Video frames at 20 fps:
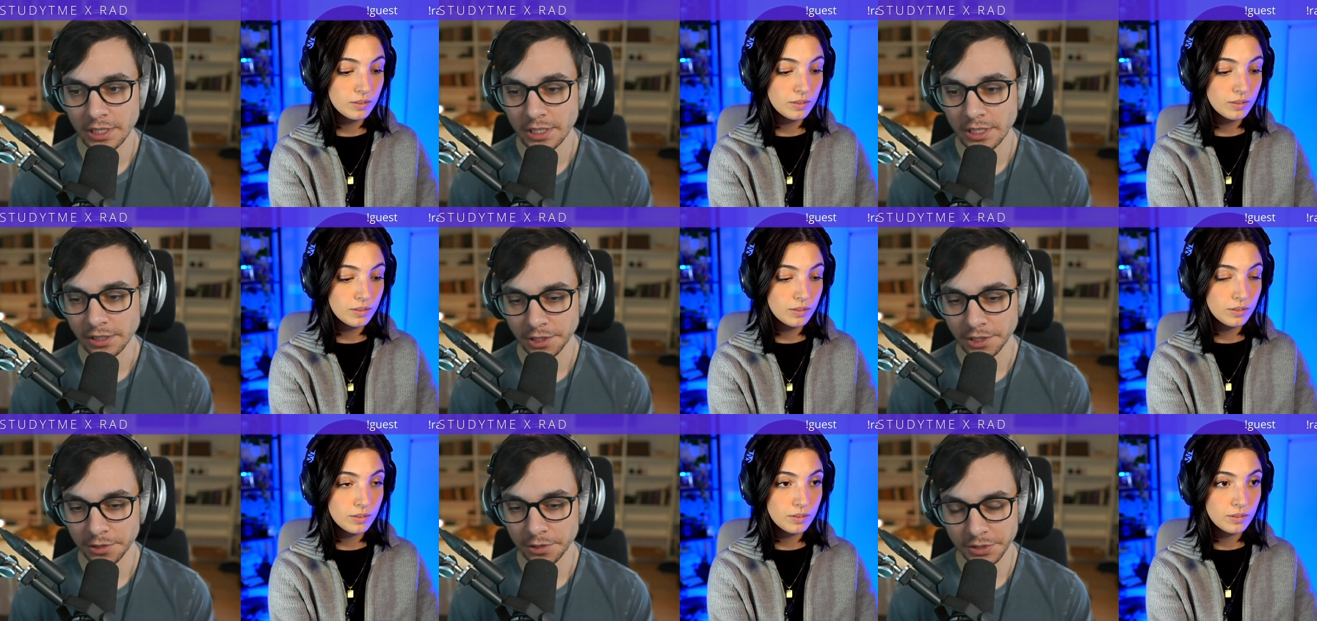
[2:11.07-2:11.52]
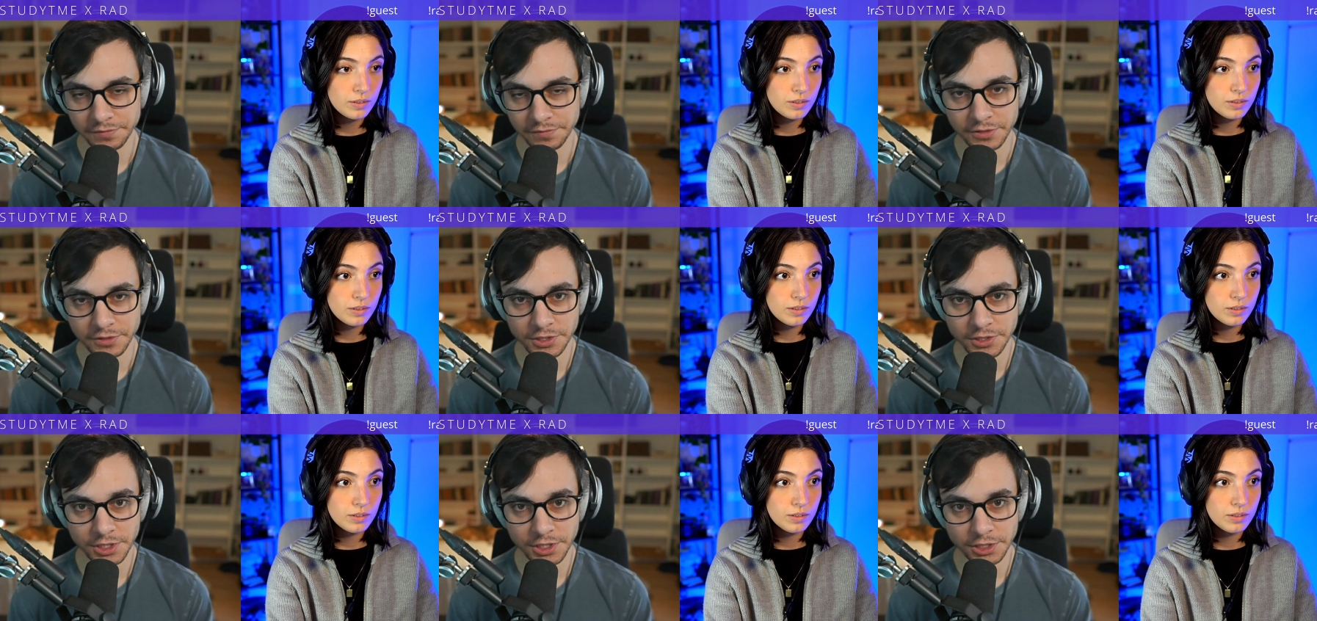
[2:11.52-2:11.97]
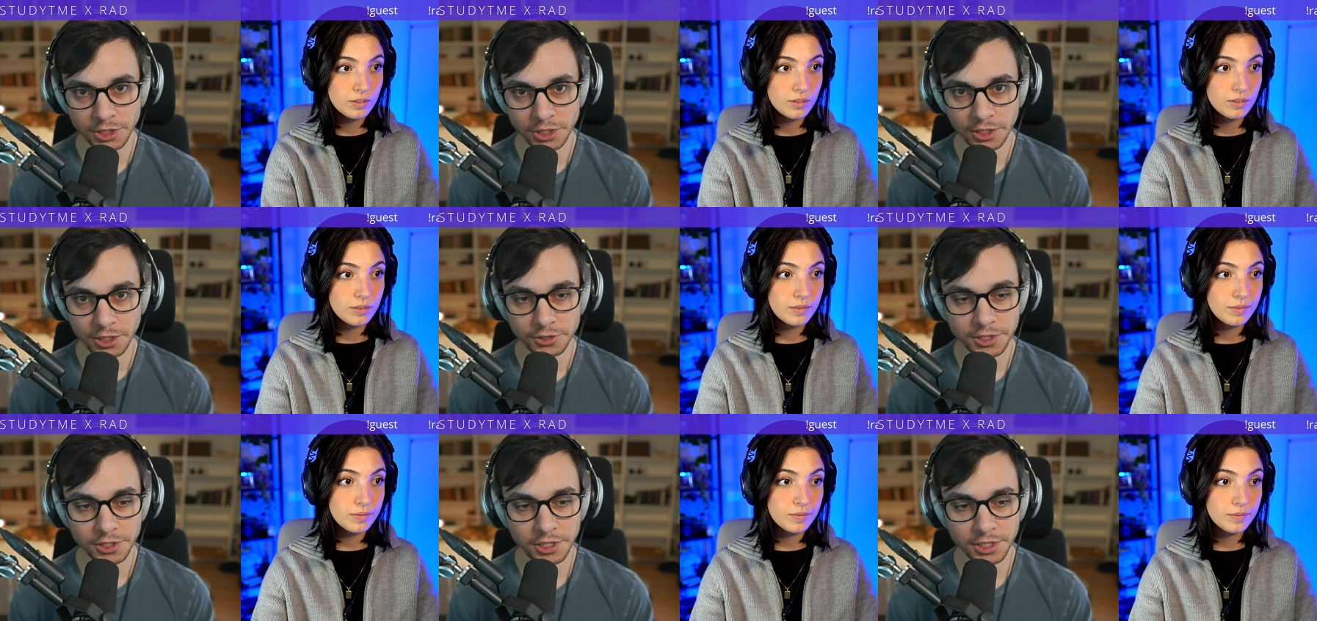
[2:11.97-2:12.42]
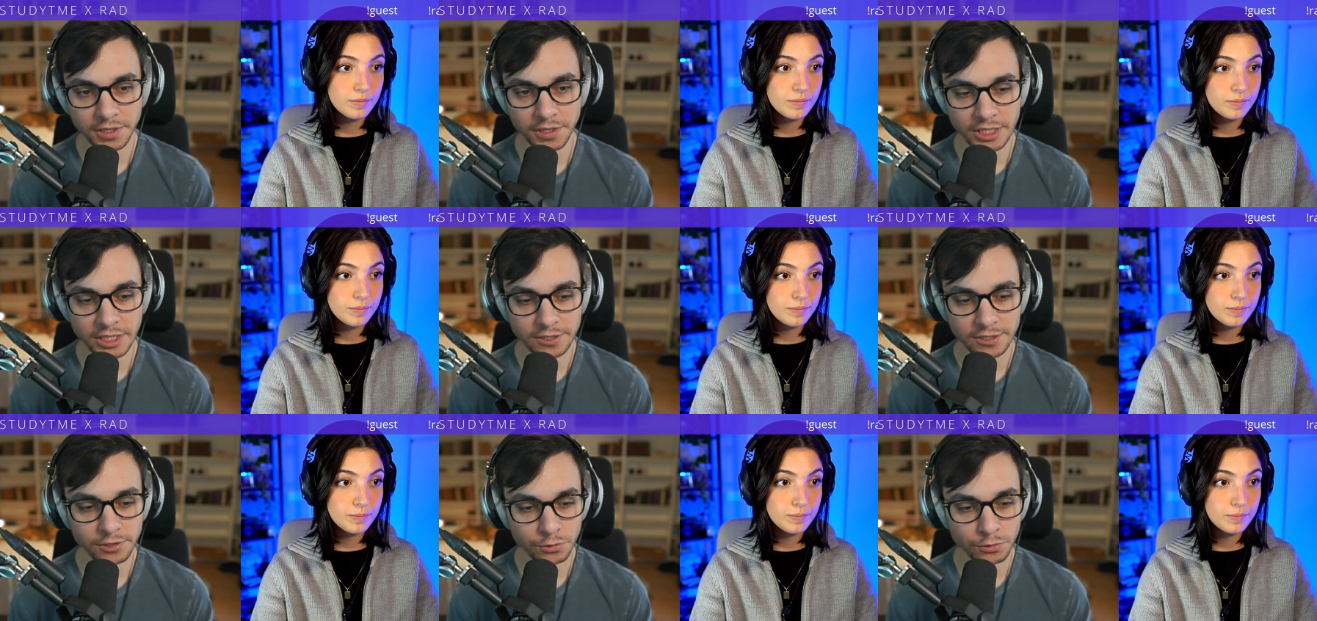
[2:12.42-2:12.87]
Speaker 1: you know, even suggesting that
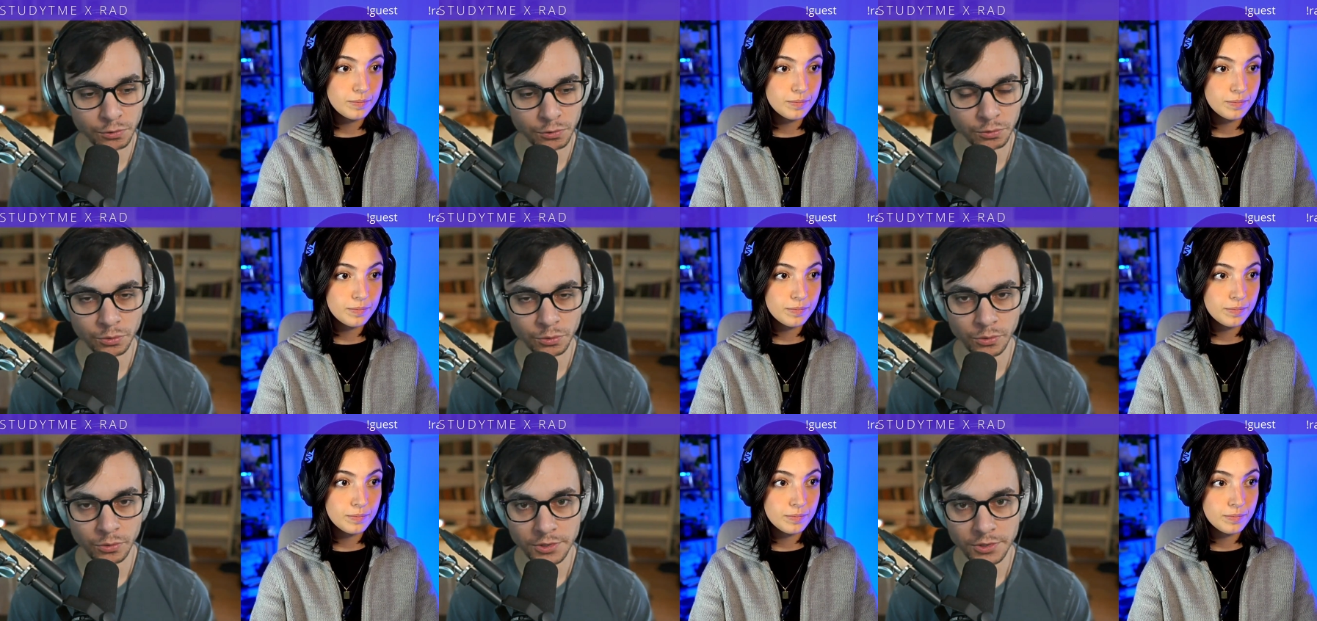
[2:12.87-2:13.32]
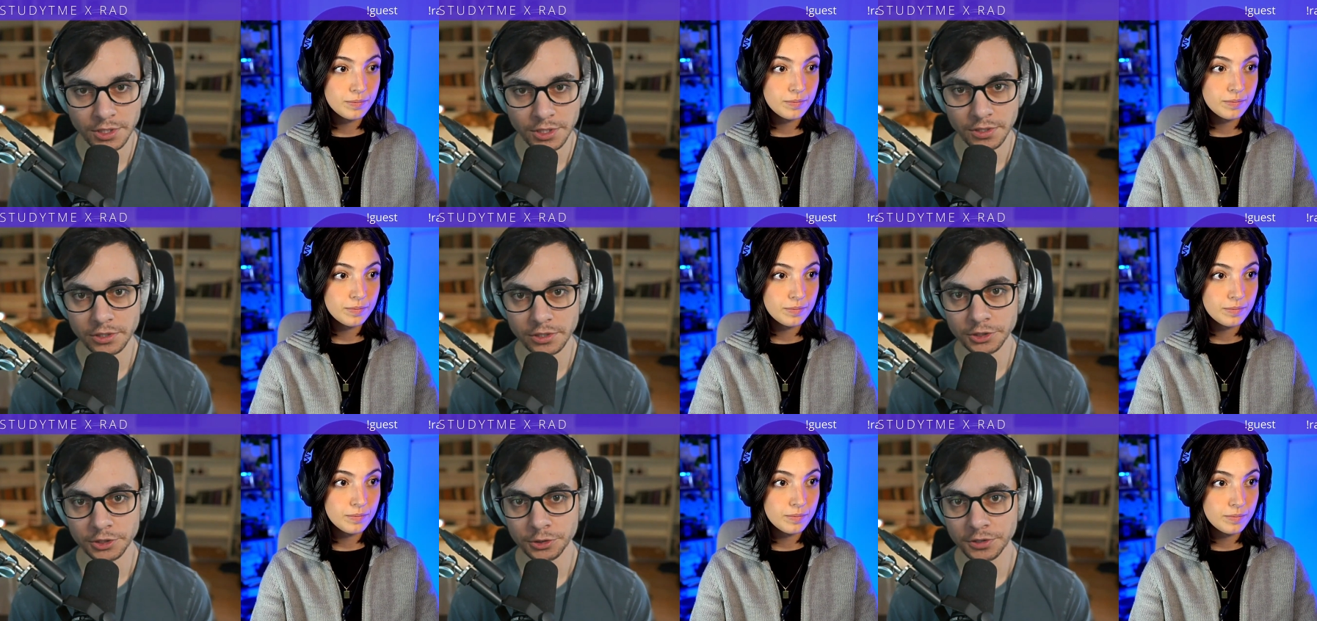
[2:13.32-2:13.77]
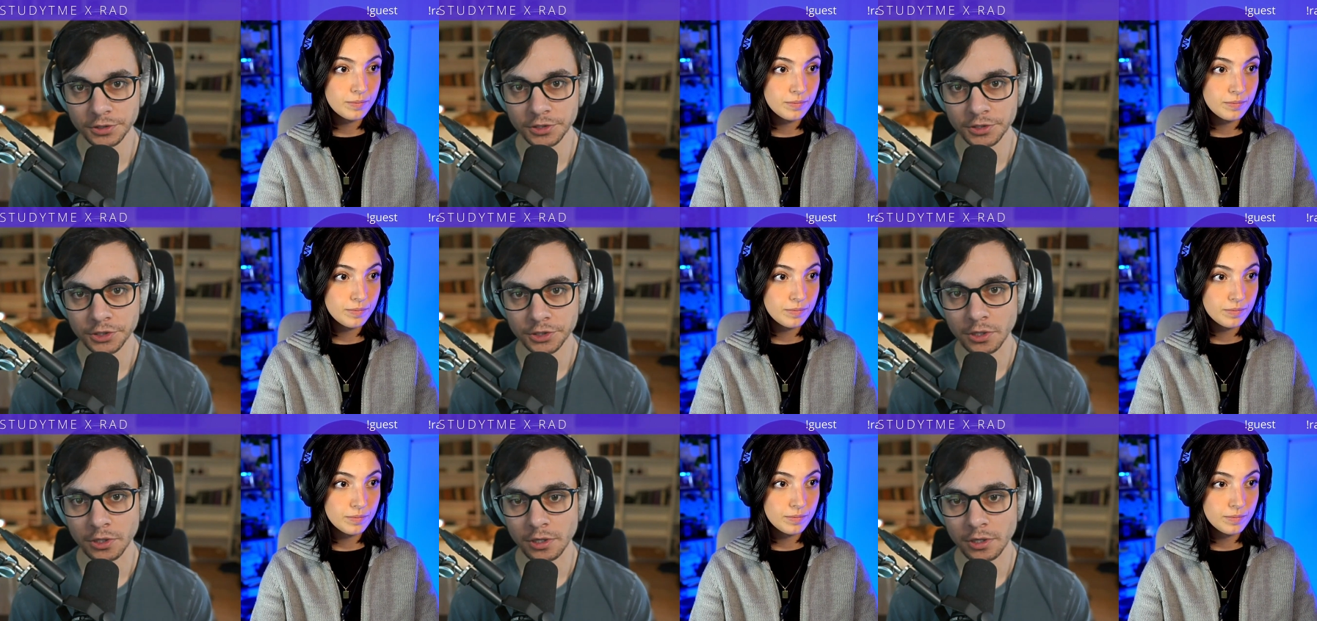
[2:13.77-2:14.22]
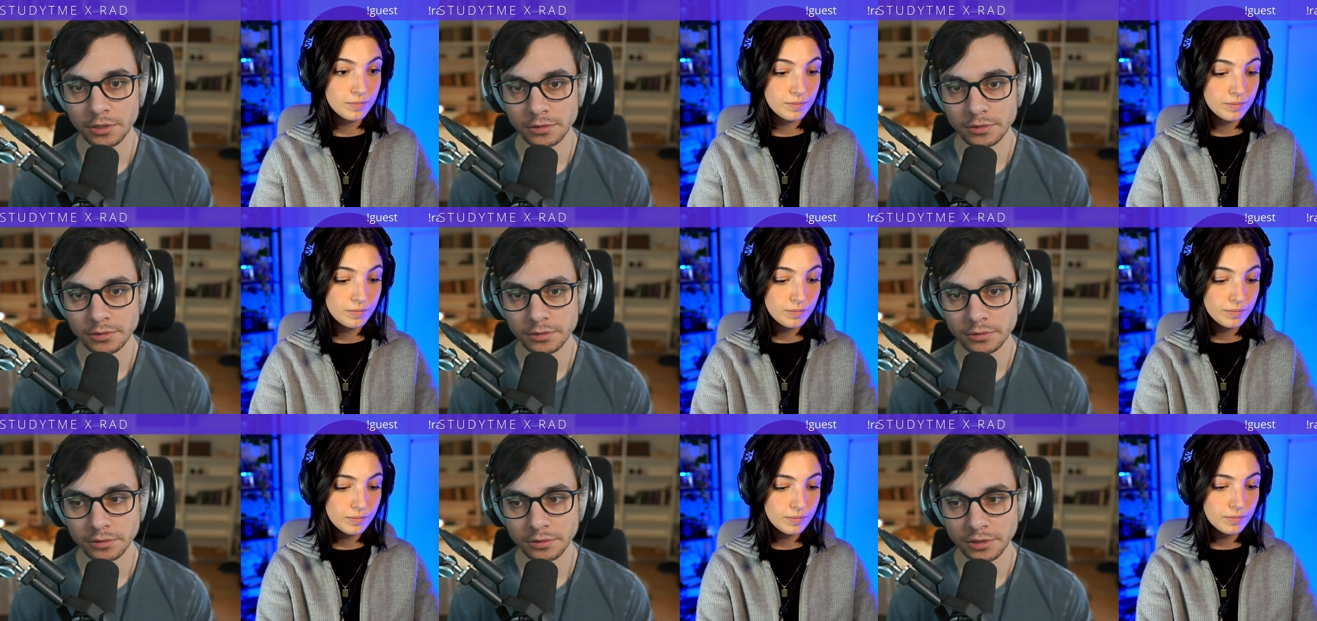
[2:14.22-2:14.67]
schools should start
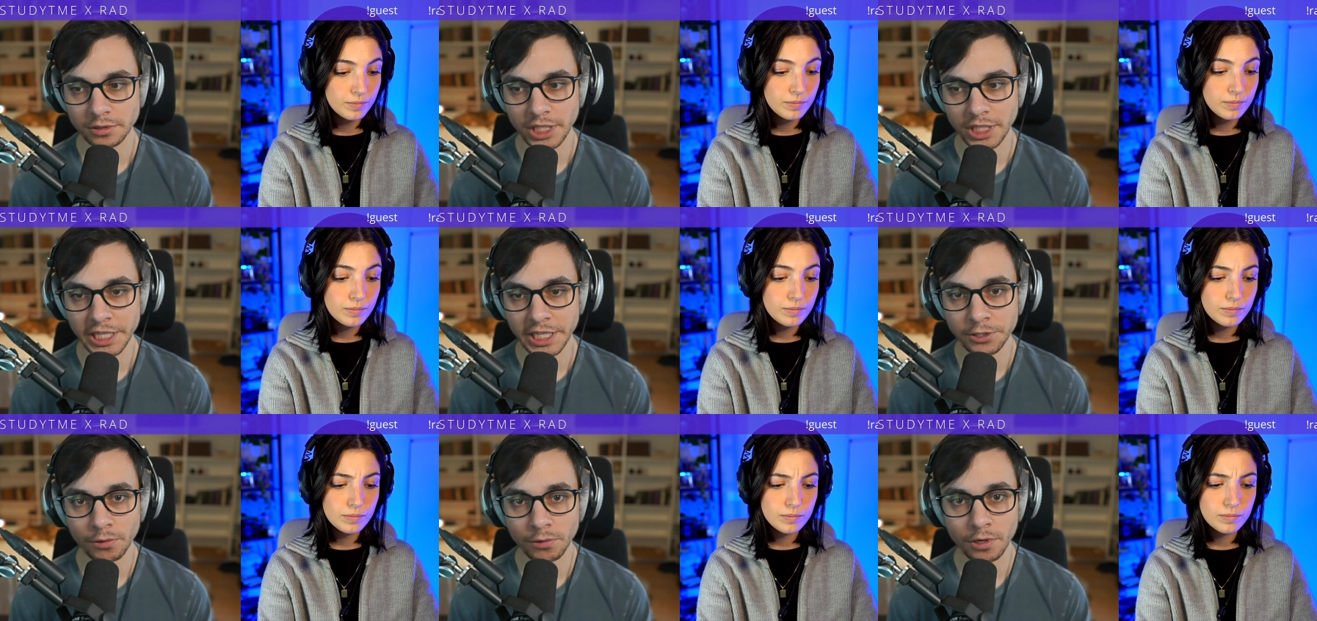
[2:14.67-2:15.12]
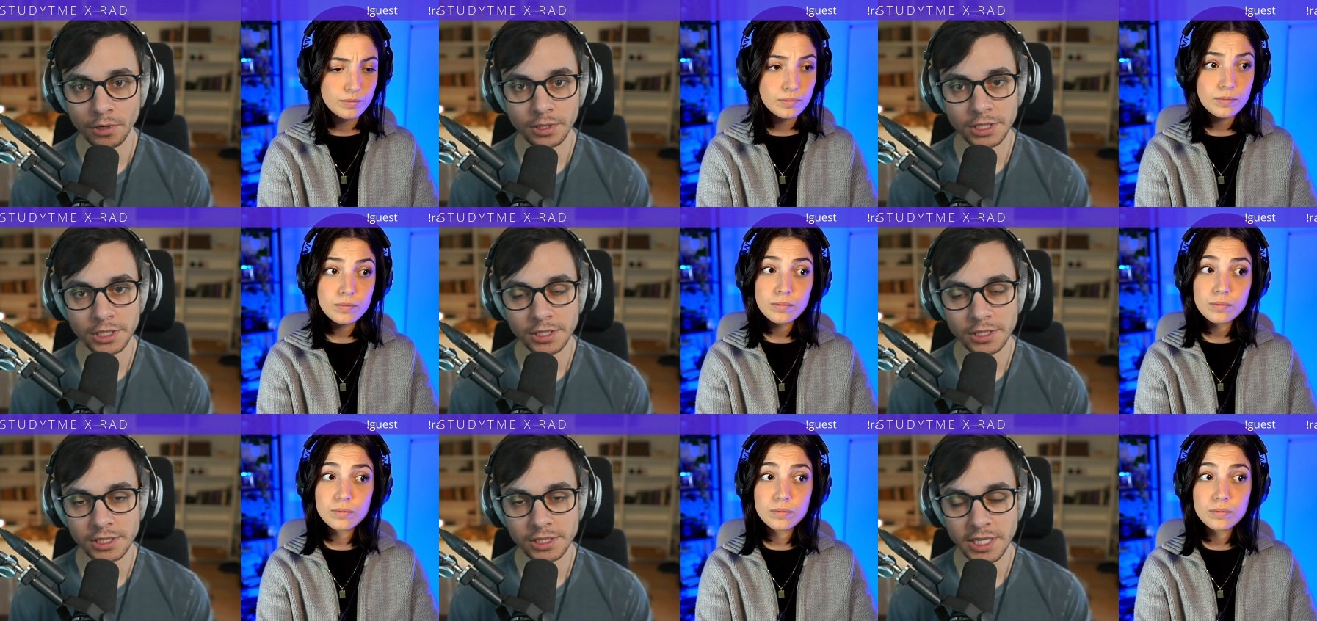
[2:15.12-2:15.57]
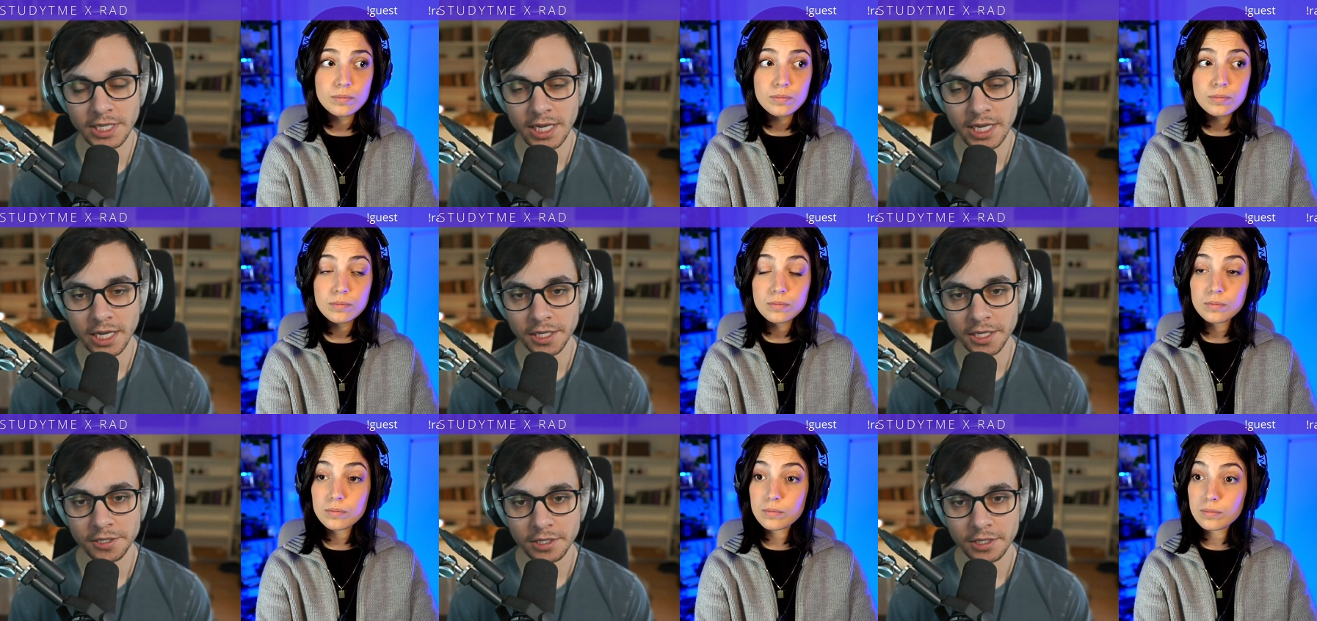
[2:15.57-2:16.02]
later on in the day